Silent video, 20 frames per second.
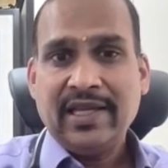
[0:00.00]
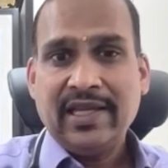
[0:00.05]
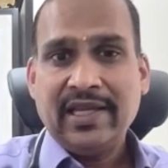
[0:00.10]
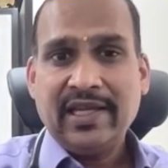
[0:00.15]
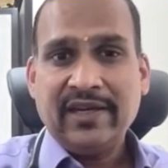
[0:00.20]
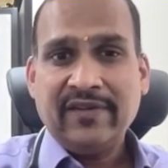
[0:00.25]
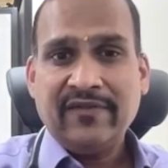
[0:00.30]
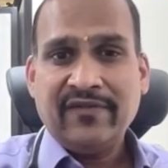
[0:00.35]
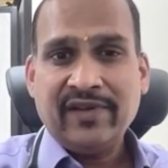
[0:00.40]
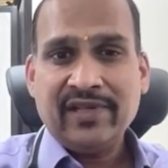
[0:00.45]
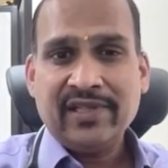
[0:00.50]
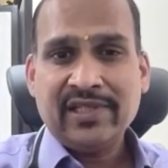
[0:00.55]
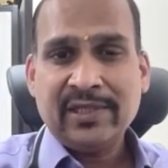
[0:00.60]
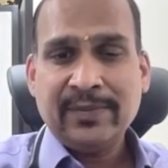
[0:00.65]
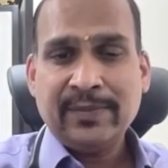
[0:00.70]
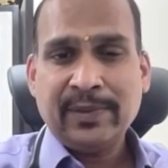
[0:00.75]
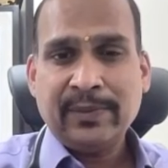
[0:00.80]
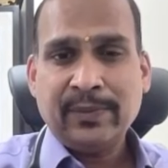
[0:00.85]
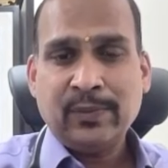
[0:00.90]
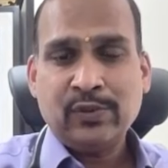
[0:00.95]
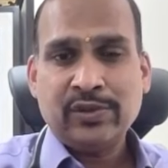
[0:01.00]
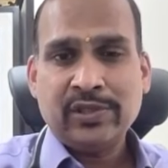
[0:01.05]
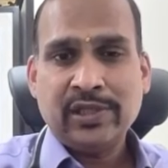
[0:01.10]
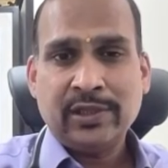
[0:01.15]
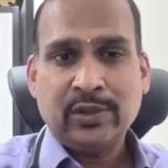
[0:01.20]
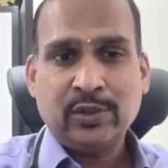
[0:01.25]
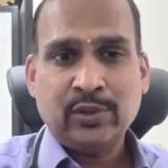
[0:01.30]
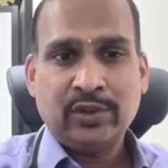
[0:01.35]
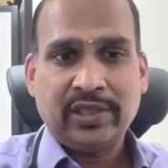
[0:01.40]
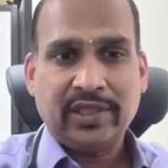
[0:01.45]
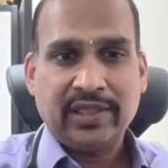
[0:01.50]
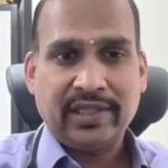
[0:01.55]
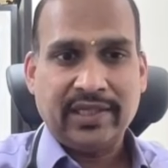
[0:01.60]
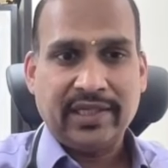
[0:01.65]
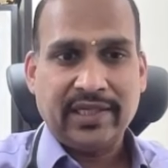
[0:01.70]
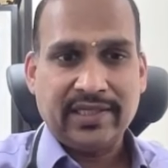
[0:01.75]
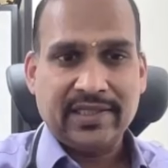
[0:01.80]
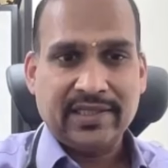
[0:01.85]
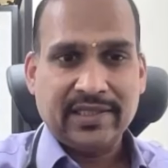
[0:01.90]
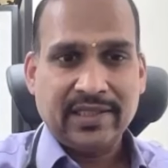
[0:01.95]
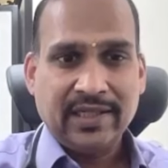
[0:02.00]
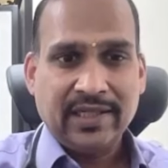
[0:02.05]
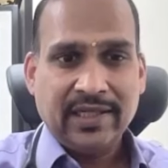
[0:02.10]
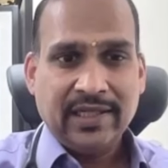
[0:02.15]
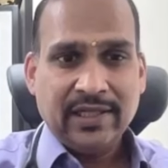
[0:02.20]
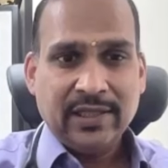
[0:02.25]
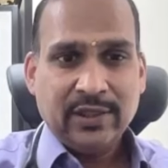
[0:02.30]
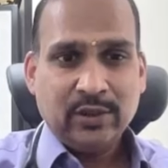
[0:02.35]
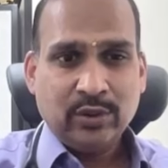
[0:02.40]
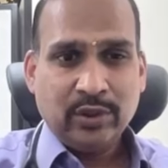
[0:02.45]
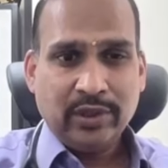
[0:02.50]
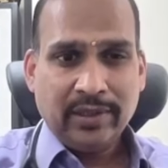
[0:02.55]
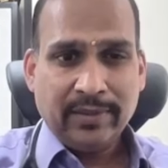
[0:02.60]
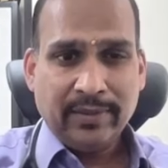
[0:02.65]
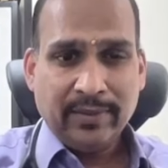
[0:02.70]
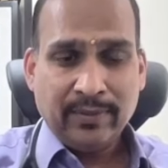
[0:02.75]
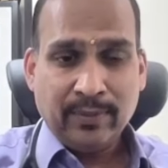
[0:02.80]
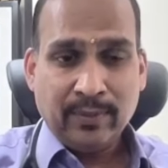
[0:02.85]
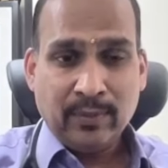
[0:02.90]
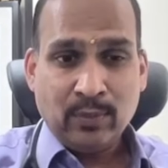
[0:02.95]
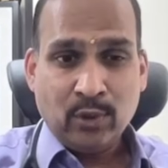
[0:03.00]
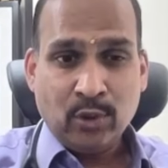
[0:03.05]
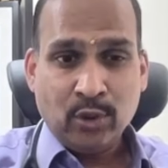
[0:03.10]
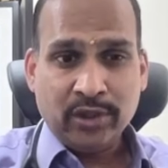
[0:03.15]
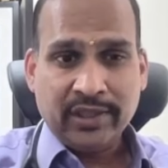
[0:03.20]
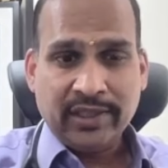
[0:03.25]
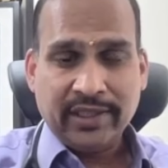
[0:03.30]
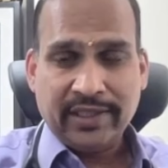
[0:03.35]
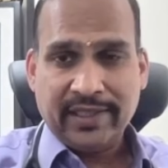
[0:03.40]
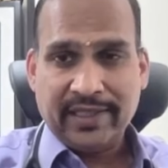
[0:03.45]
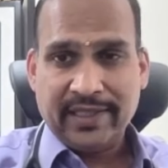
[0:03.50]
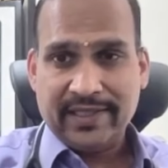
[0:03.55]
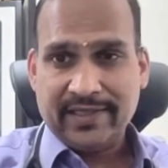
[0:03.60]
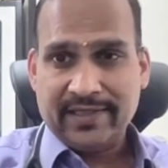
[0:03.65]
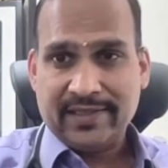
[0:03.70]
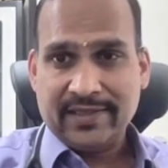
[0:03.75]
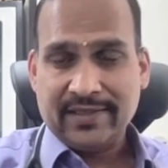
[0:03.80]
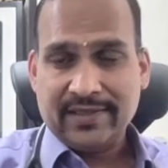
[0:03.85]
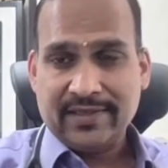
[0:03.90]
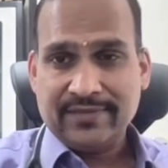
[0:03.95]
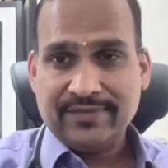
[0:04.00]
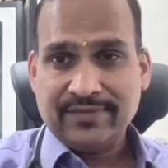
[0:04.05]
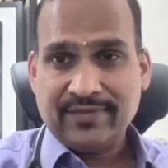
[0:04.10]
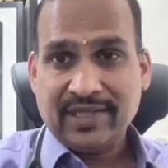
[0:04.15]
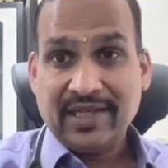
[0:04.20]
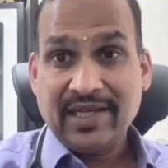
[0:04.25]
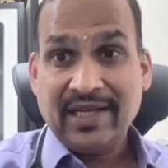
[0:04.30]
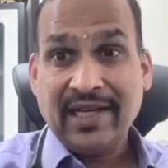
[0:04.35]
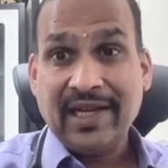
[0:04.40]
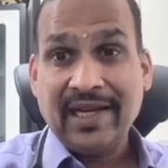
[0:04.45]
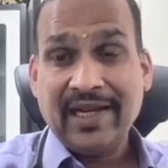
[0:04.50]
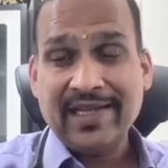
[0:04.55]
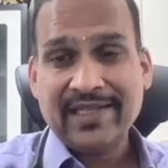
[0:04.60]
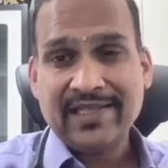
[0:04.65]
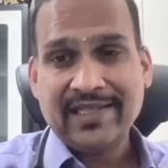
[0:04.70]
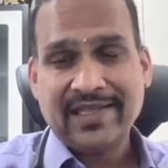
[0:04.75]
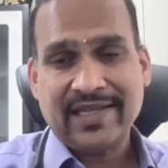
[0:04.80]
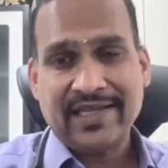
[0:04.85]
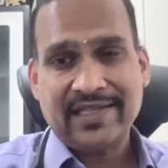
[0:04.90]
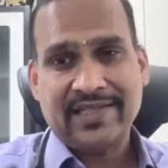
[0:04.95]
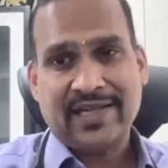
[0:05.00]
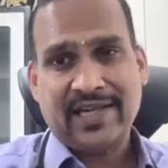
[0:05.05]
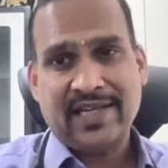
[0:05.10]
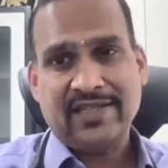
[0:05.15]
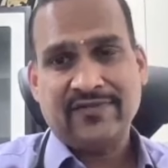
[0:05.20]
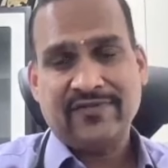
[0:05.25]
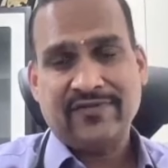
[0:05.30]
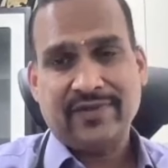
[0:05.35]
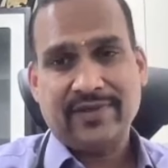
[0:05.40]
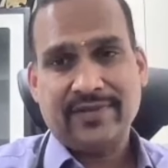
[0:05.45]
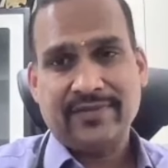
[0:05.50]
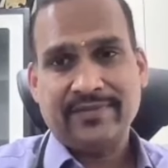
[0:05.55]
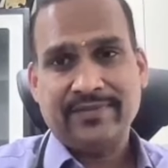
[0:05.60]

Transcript: inversely proportional to thickness. So more thickness, less gas transfer.